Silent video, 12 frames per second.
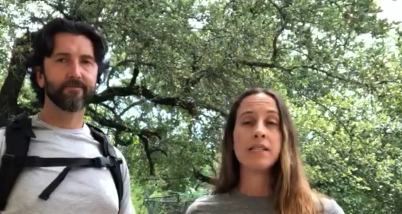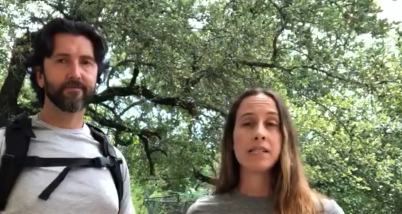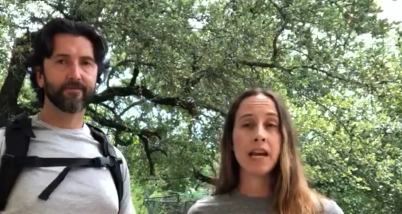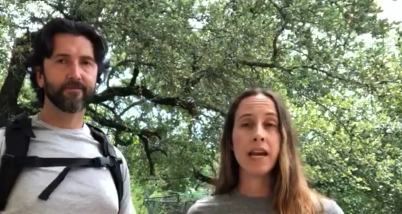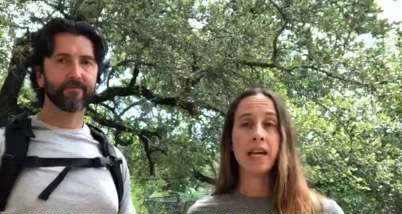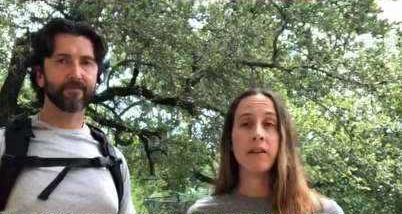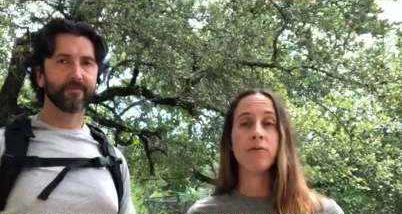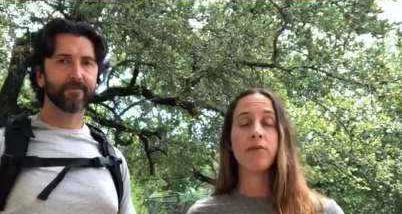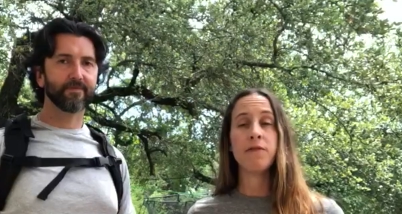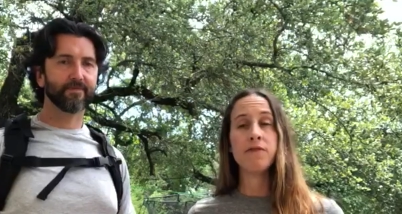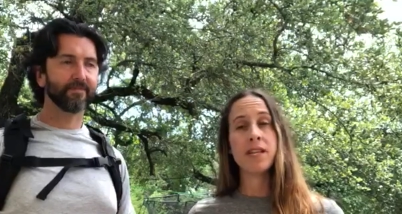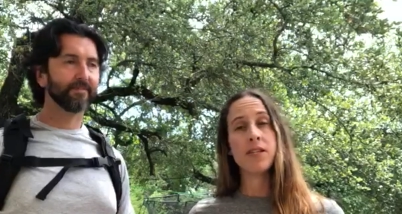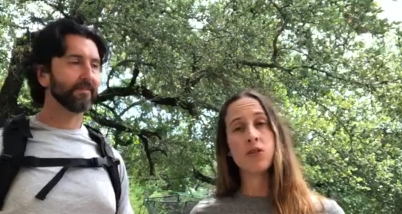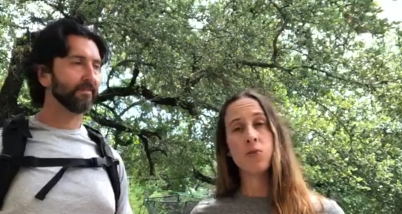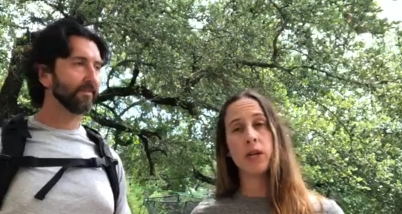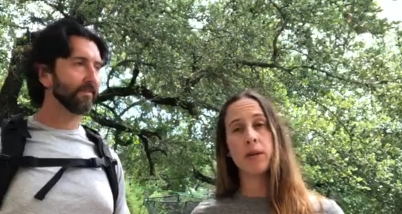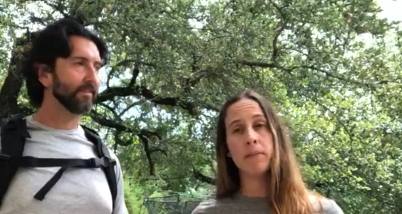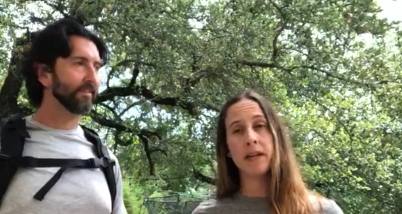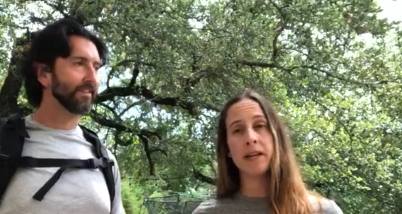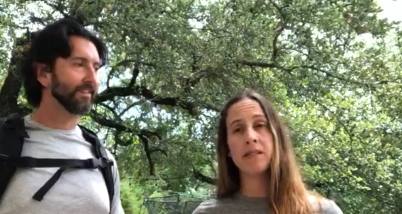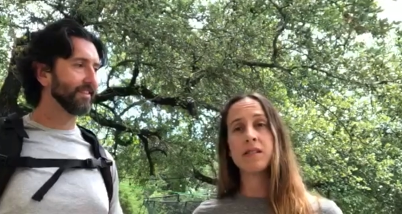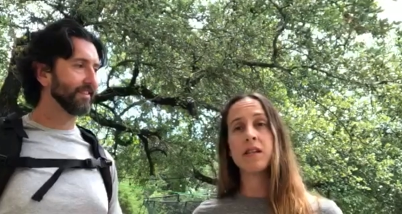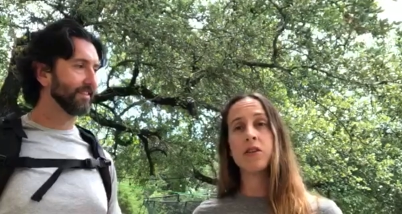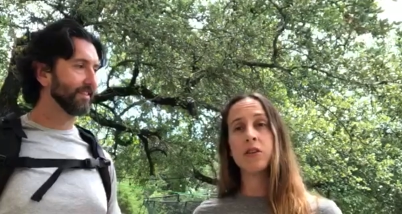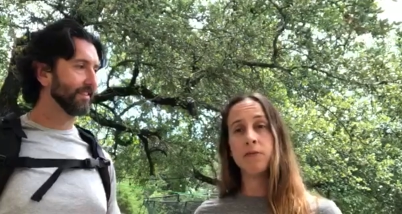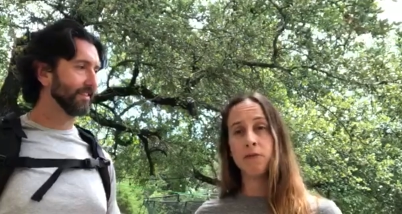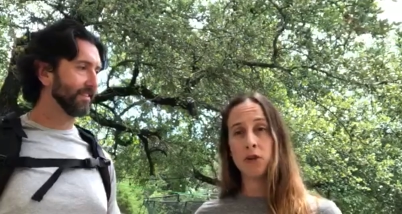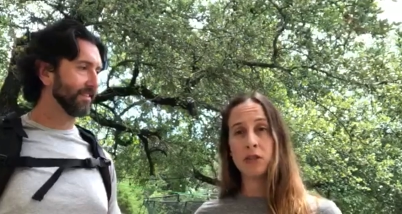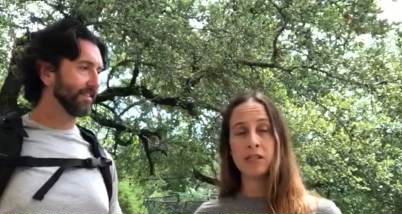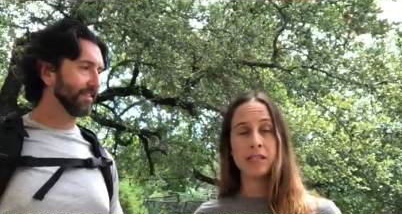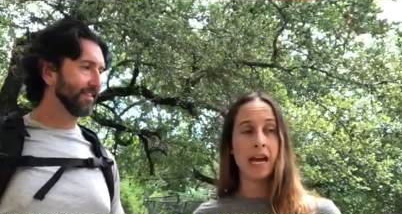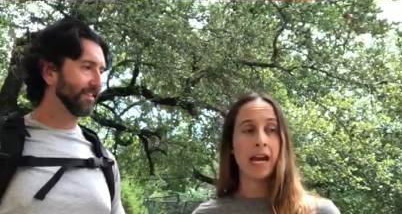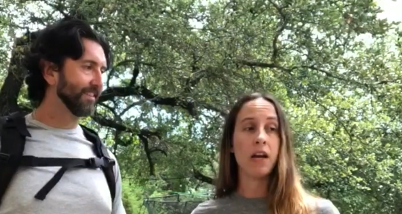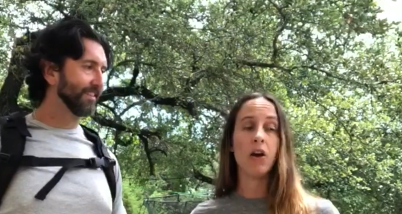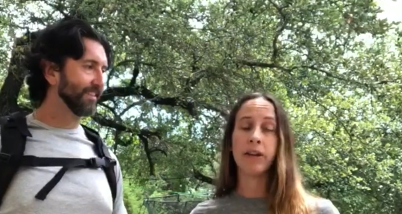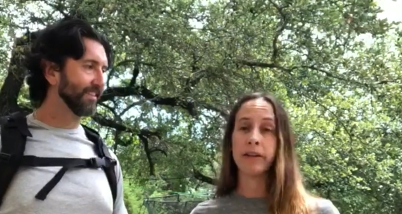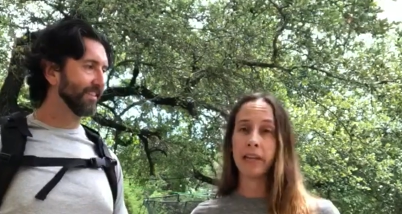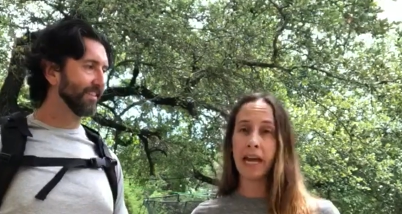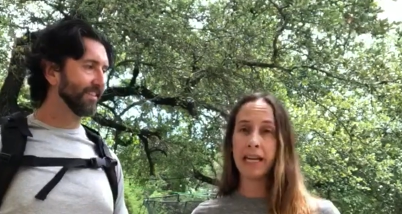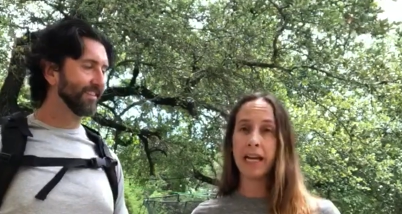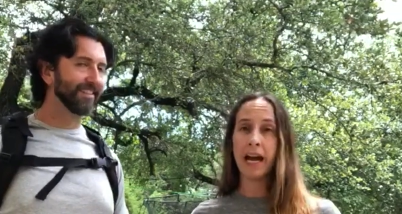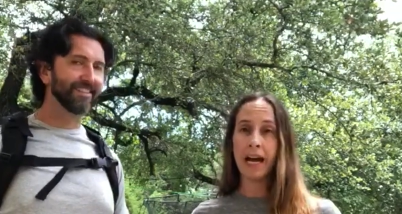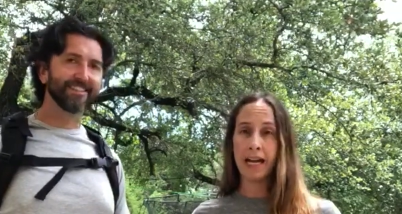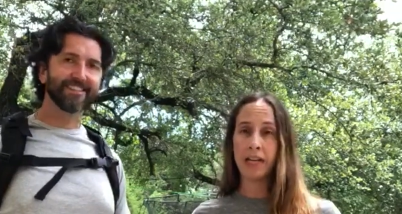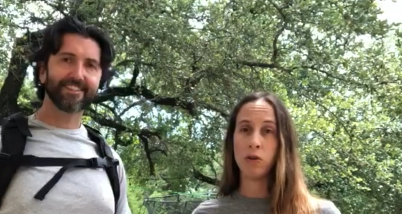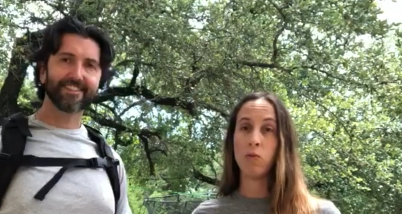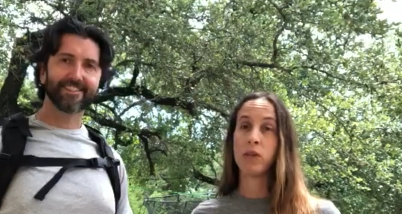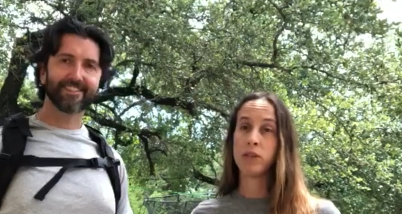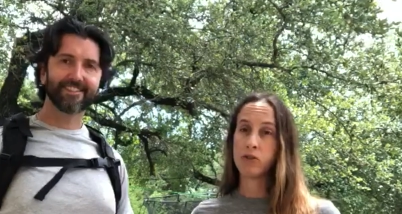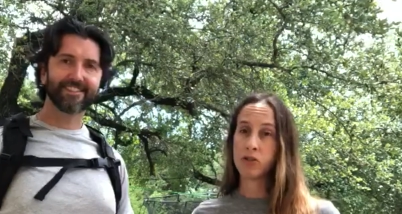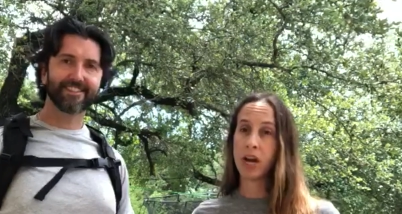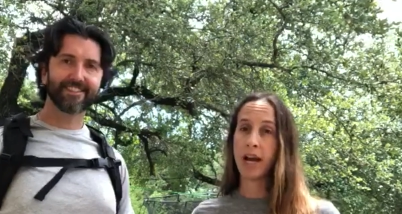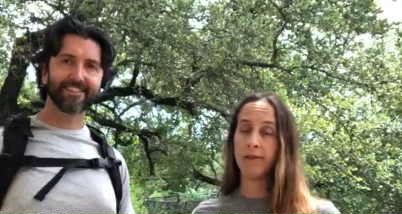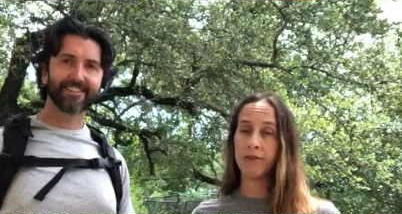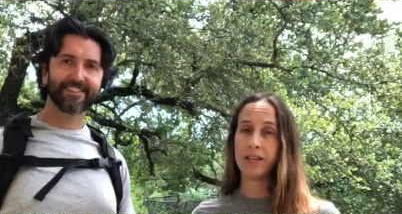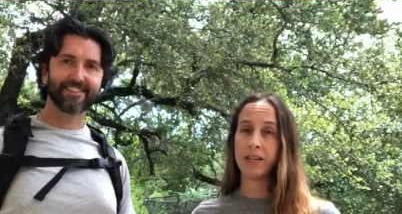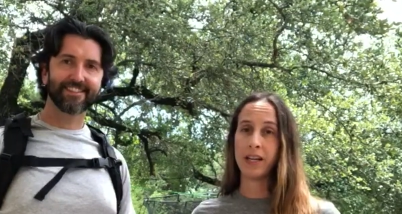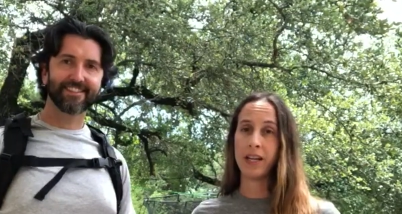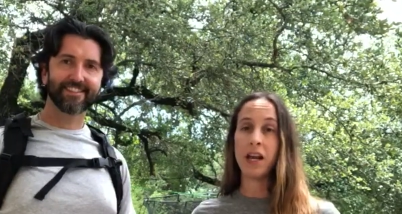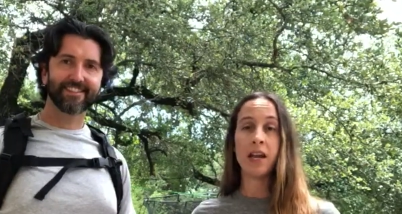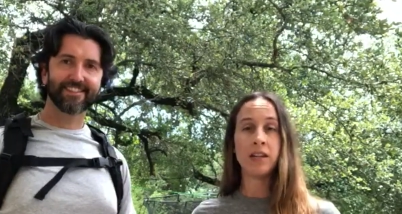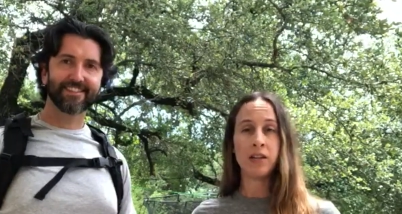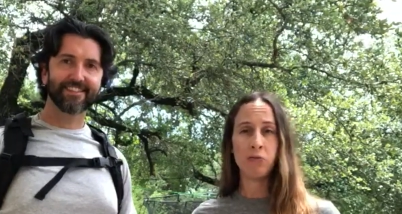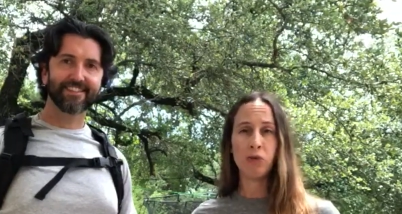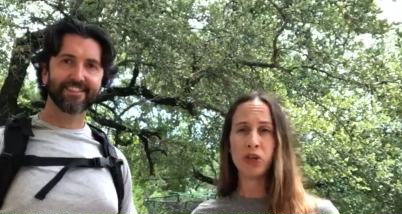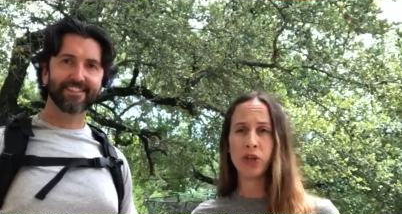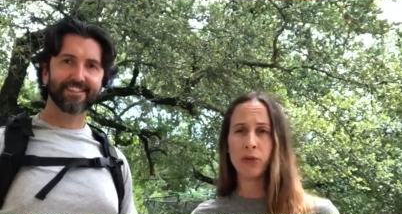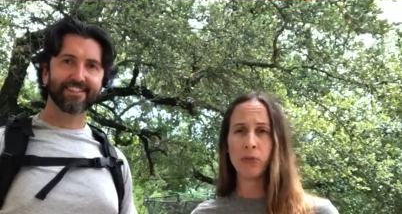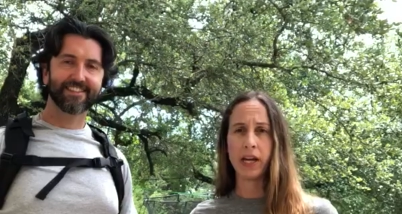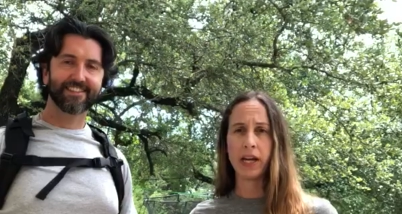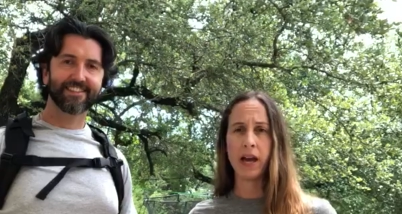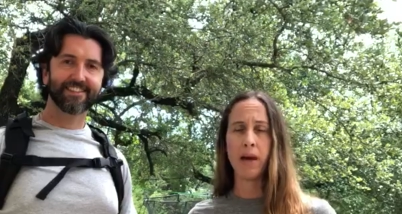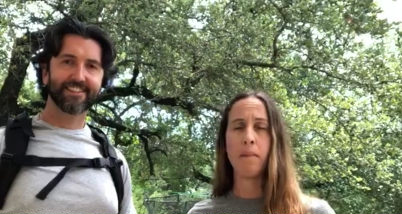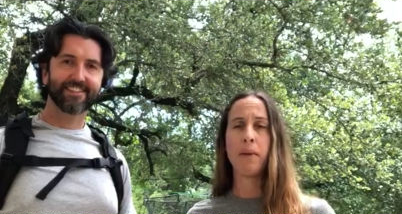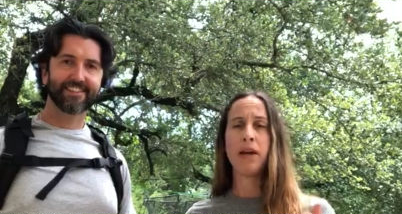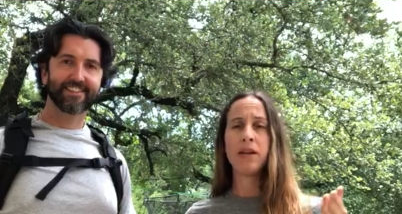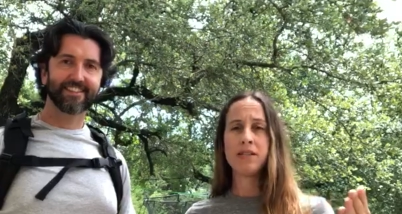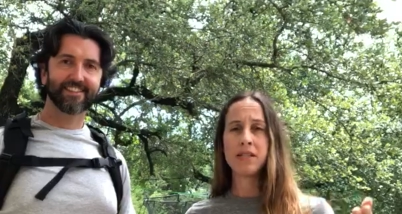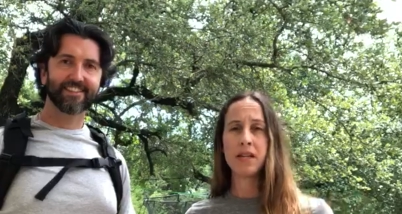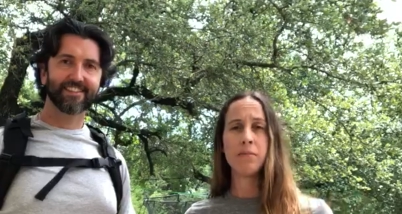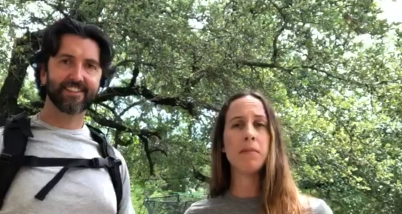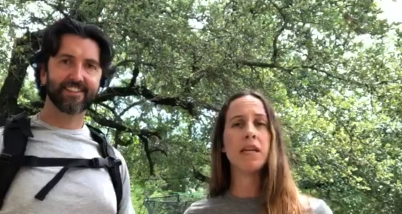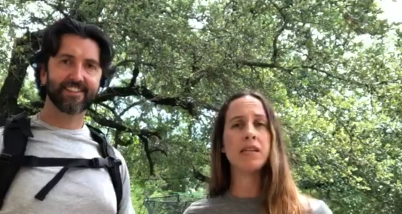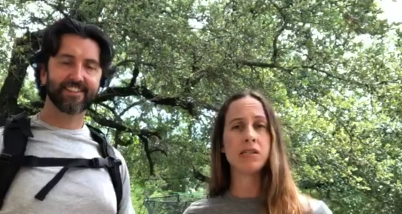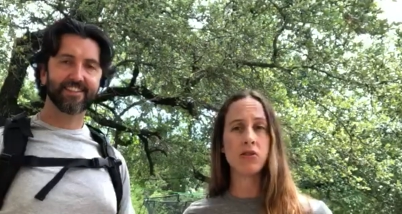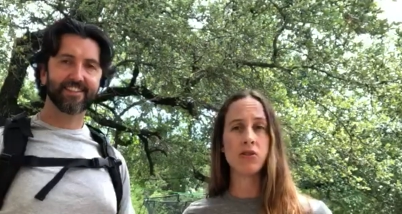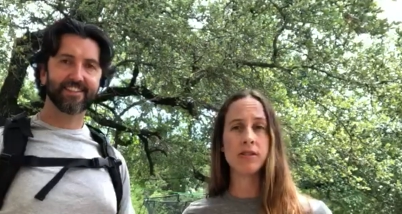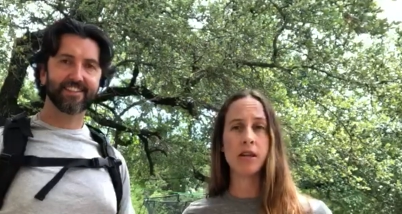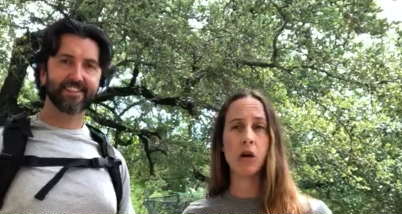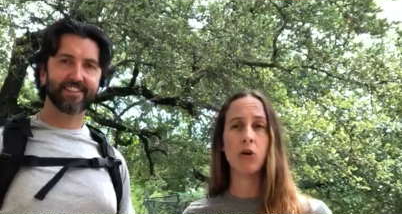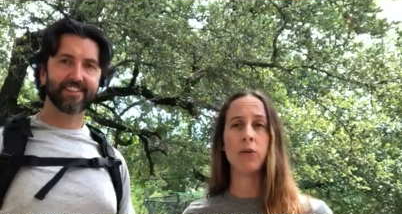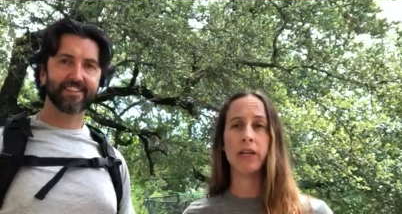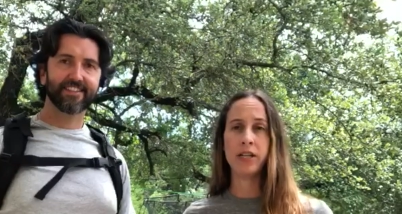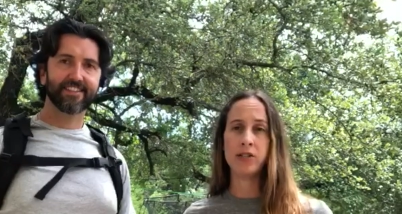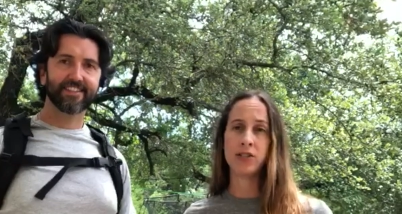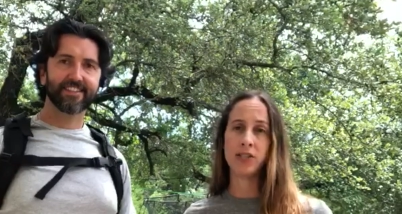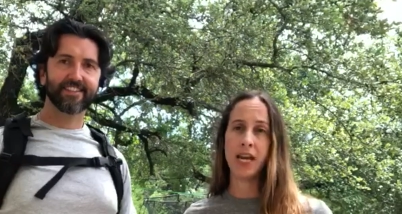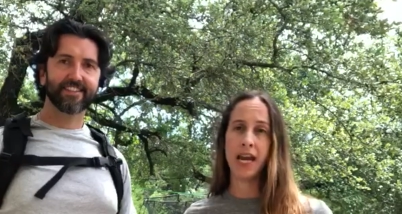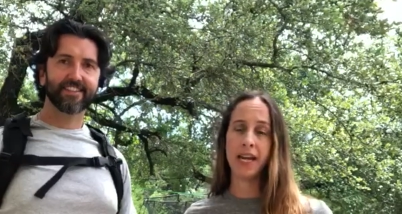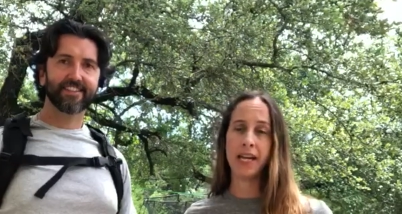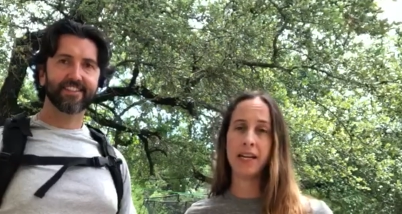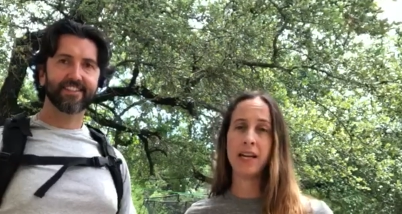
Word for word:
Speaker 1: Say 15, 20 minutes the first day on a light hike with your child in it, and then work your way up 10 minutes or so each day.